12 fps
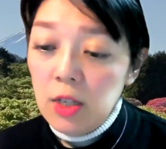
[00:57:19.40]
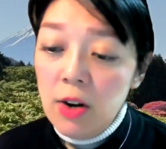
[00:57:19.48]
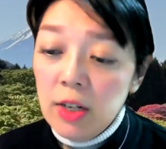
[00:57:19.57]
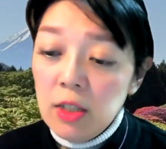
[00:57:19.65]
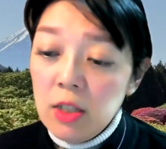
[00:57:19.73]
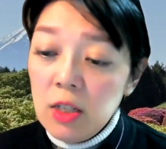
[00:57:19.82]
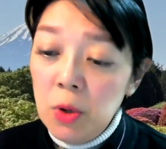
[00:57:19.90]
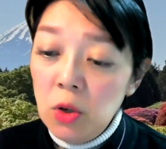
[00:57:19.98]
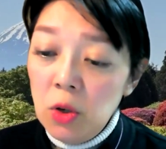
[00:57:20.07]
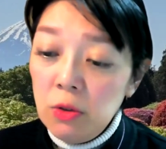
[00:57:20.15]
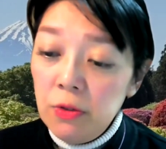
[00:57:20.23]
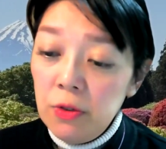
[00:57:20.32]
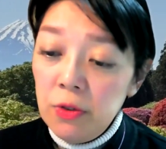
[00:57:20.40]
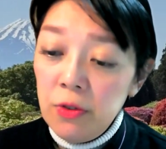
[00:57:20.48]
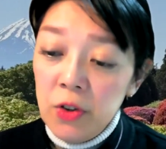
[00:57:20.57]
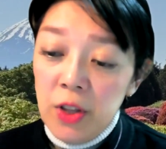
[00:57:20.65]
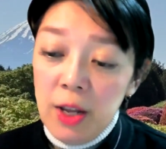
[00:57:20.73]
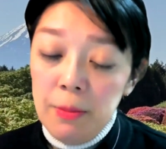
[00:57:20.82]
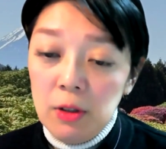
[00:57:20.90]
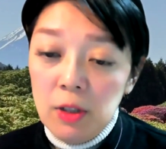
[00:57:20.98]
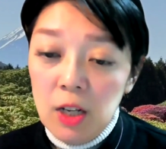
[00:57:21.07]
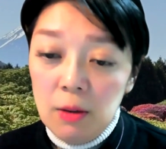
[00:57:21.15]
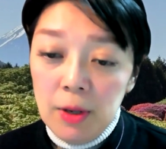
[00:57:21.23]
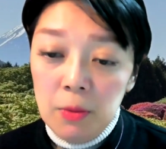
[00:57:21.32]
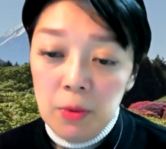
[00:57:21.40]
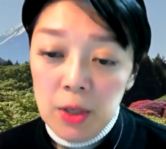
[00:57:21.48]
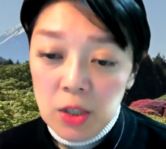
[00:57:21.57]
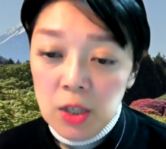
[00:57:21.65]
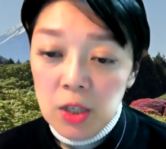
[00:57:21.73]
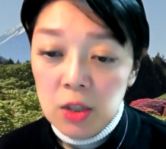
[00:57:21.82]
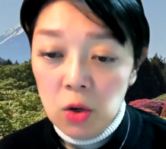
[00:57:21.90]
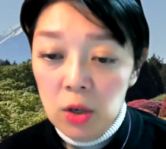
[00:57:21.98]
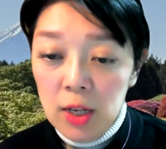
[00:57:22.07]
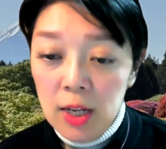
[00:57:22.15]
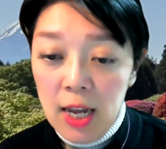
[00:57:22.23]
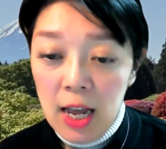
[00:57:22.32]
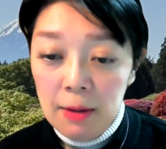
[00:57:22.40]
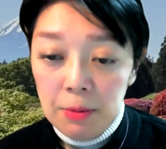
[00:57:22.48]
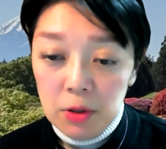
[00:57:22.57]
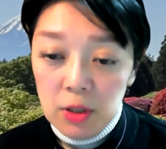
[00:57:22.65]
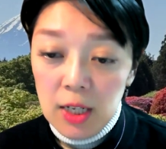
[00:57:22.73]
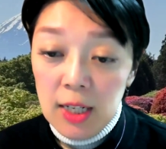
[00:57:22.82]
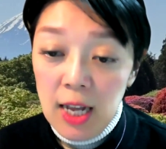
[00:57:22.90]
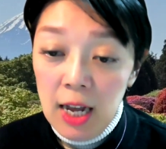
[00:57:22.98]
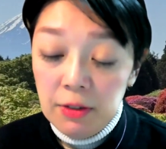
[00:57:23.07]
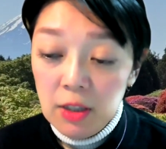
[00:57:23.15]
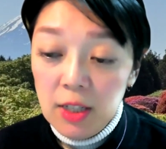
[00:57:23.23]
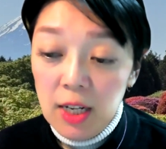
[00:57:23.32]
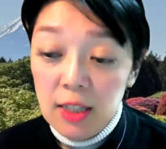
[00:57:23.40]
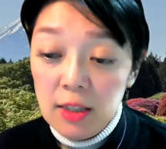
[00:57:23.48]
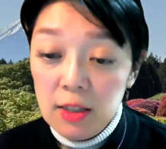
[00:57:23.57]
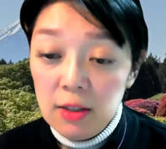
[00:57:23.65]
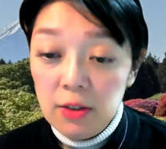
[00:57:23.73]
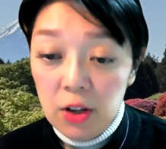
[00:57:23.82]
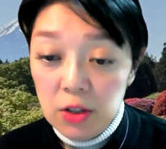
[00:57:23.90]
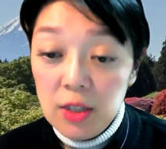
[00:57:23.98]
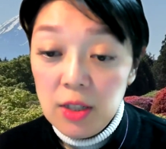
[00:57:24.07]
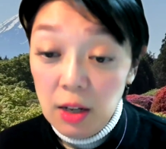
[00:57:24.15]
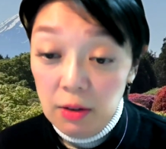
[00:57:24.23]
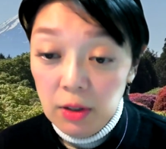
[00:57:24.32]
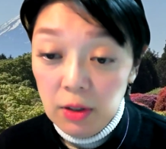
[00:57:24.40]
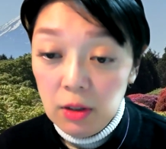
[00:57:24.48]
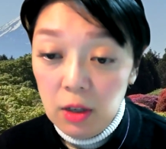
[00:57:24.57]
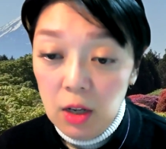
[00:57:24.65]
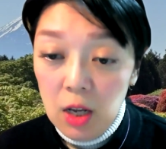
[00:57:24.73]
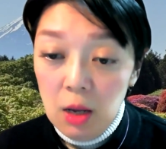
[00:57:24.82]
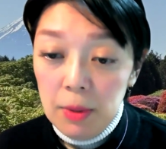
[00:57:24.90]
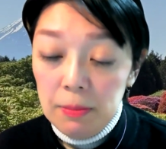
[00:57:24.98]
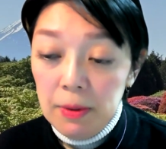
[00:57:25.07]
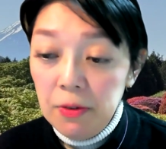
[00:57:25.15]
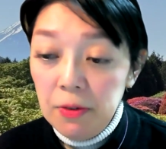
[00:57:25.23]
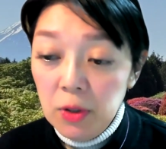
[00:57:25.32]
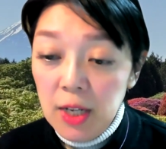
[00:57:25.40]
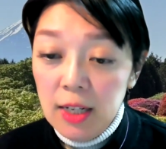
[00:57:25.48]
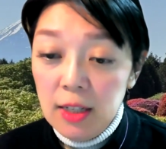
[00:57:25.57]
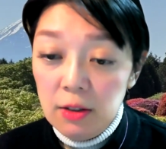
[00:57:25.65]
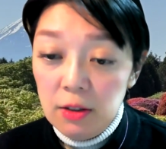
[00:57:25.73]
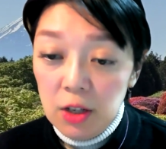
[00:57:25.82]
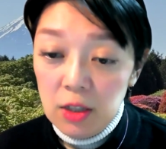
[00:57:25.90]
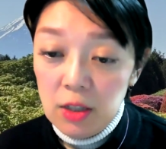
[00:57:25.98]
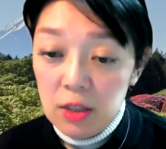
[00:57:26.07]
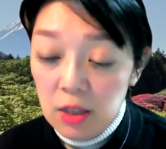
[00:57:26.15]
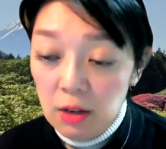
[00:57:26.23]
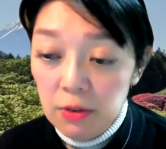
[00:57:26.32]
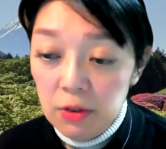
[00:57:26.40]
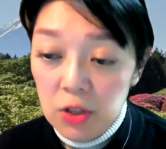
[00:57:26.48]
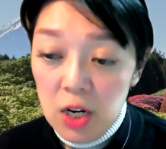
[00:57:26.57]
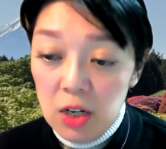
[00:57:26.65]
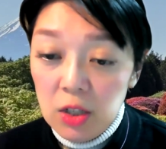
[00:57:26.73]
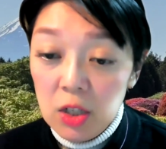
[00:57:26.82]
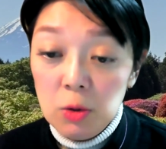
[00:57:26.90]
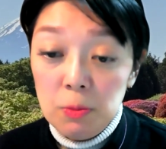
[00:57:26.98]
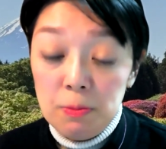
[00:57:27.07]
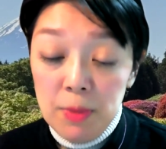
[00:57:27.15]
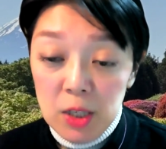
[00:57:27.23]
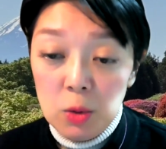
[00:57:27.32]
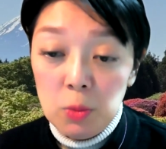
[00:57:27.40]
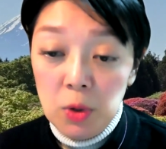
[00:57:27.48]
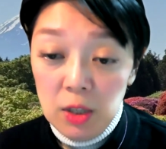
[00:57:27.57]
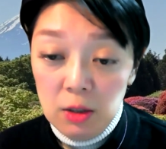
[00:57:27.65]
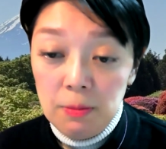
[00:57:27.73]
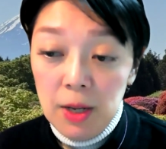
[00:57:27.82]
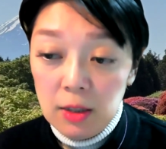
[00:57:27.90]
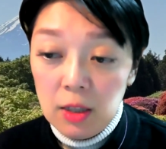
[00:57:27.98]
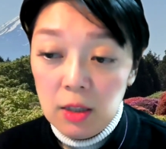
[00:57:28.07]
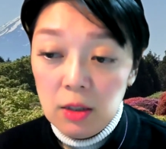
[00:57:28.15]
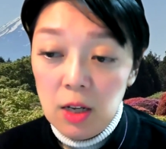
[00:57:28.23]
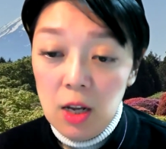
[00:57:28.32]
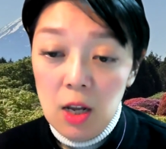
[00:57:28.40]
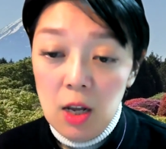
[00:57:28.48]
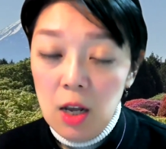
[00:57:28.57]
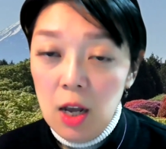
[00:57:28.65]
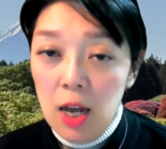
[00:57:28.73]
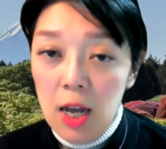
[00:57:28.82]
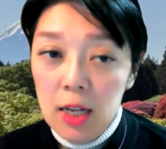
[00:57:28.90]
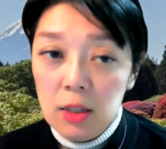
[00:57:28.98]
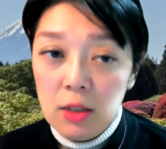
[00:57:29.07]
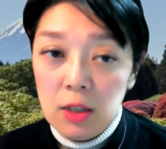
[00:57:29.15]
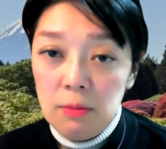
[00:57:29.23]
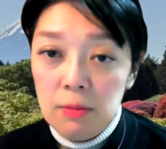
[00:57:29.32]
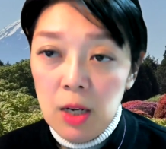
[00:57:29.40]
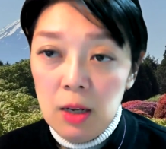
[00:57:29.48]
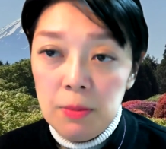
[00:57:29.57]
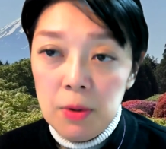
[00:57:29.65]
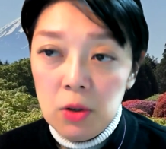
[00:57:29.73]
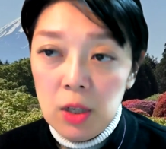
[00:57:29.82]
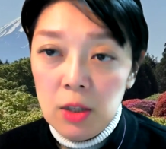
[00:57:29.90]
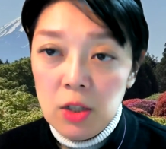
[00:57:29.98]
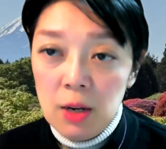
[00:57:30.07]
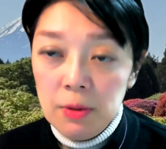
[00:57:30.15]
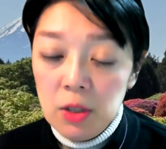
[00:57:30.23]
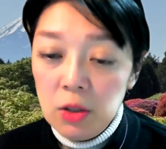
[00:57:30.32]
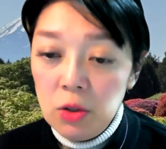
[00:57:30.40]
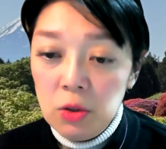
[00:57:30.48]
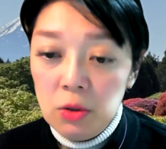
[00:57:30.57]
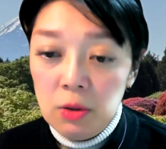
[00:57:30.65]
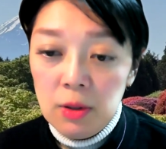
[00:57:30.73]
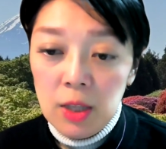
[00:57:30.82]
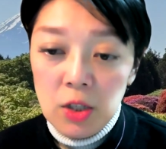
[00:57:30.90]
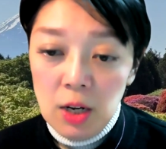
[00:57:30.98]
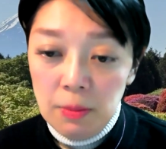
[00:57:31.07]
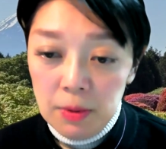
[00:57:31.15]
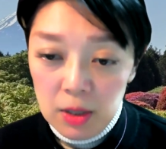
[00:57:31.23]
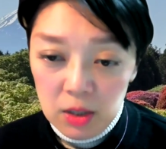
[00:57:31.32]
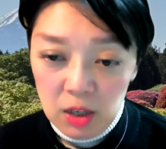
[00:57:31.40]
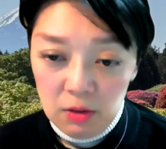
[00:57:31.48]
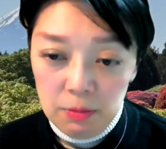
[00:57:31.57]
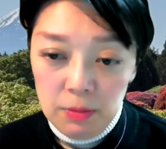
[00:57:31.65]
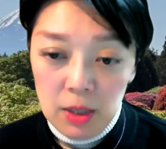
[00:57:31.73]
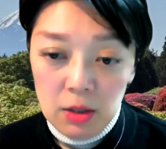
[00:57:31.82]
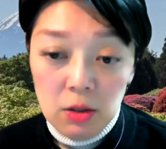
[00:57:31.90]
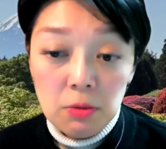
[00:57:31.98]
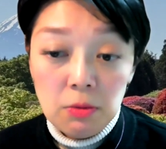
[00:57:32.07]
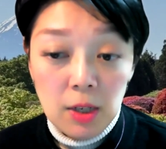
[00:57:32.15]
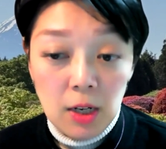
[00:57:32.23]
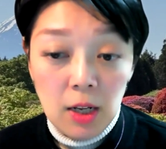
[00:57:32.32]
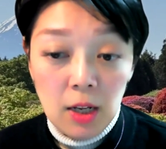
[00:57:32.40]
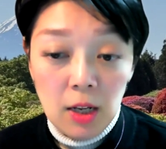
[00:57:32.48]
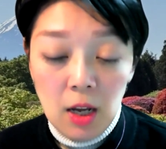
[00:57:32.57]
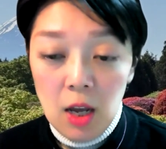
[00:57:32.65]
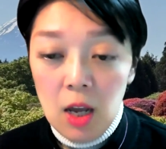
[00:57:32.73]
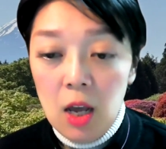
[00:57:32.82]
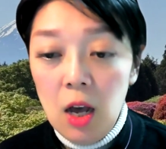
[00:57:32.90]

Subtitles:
Direct support for the Imperial Navy, which is only happened in after 1937. But before 1937, JRCS was much more independent. And in my book, in chapter 2, the Japanese government really